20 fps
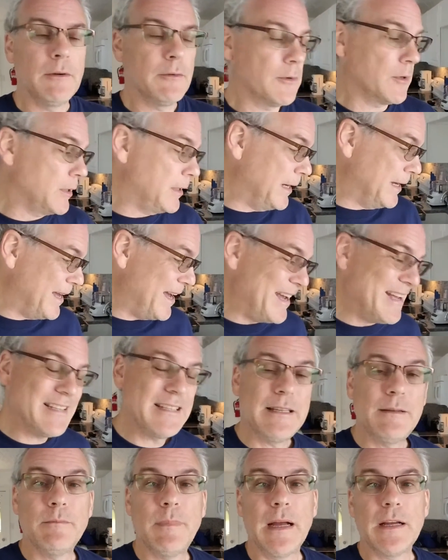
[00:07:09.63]
For like
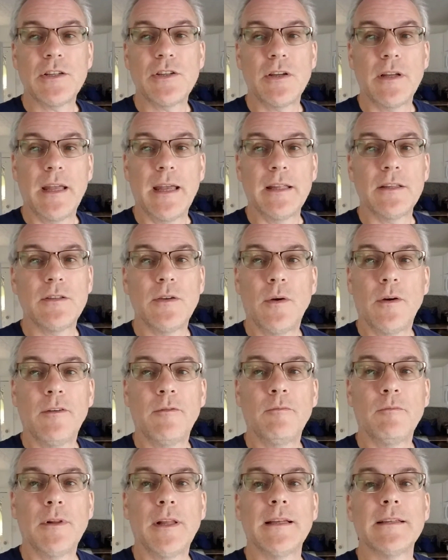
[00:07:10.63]
18 bucks you can get two of
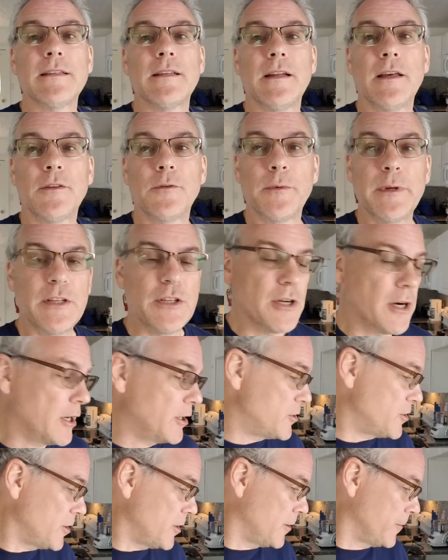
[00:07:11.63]
them plus another
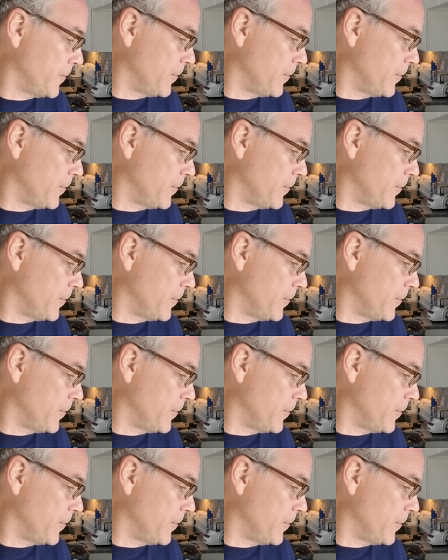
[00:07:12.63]
recharger.